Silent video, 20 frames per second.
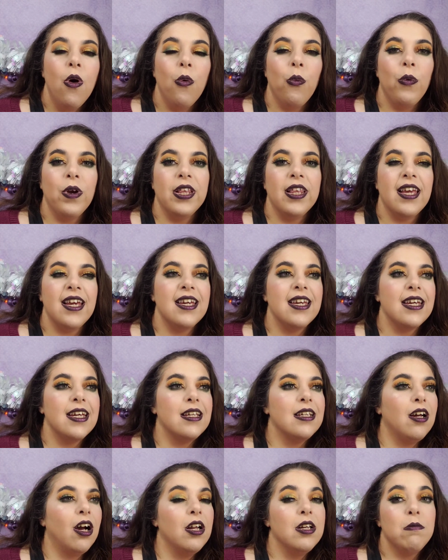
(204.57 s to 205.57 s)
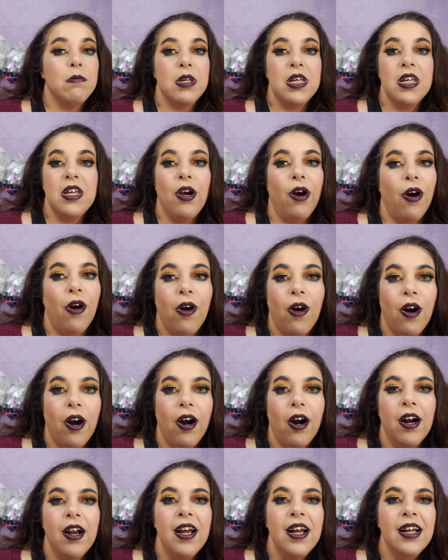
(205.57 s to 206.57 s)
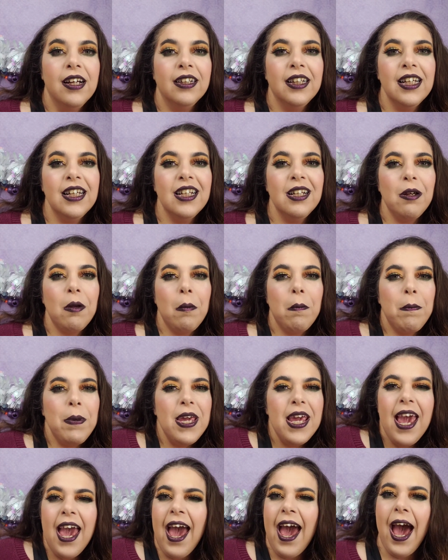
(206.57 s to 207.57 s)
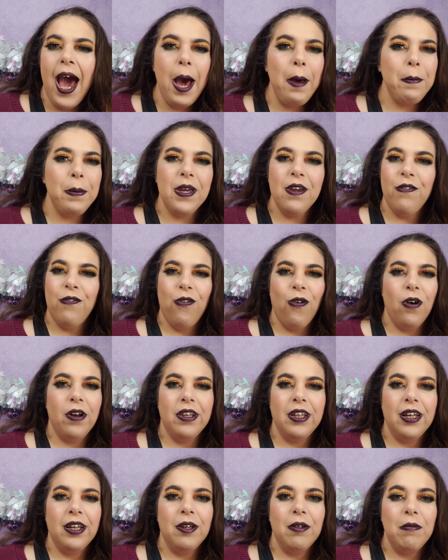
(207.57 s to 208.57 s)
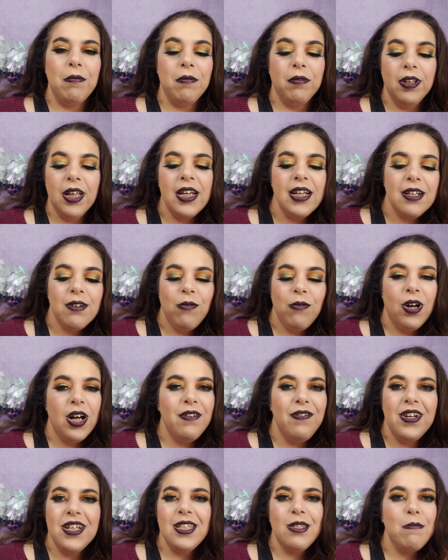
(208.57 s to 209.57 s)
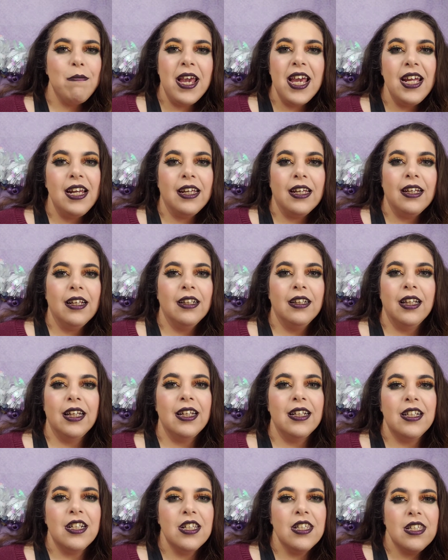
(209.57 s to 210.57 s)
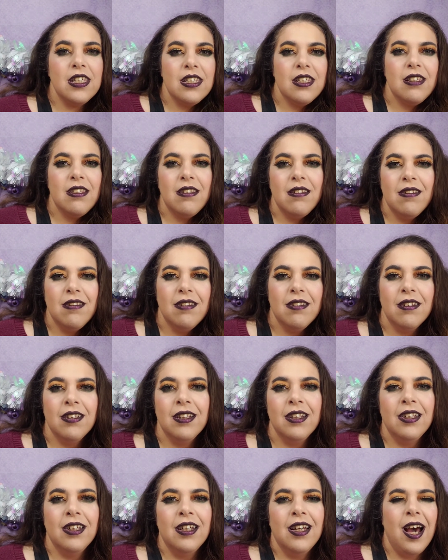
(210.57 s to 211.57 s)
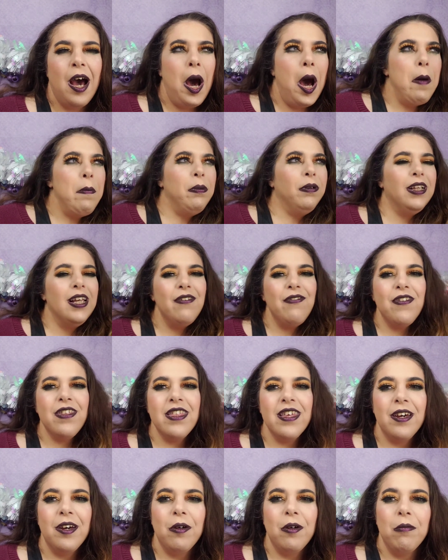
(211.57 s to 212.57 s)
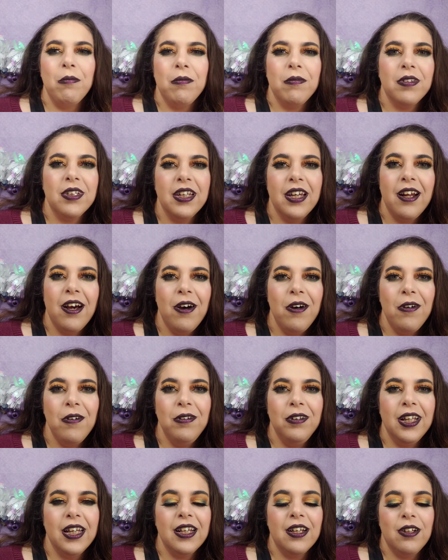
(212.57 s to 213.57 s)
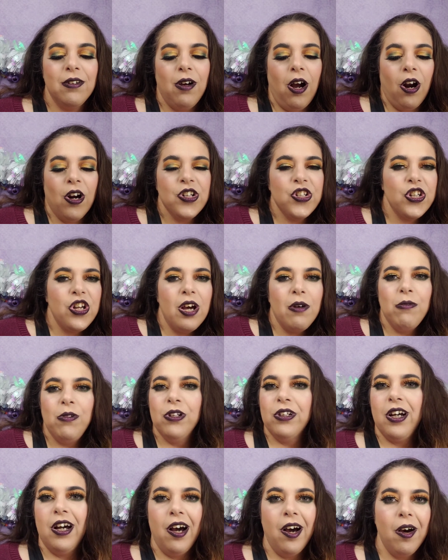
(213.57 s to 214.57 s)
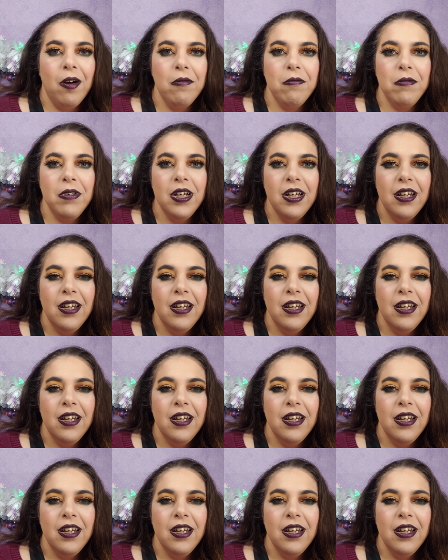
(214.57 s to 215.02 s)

when they get on PR, like, be happy for them. Like, one of us made it. Like, just uplift them, you know? Like, our shot will come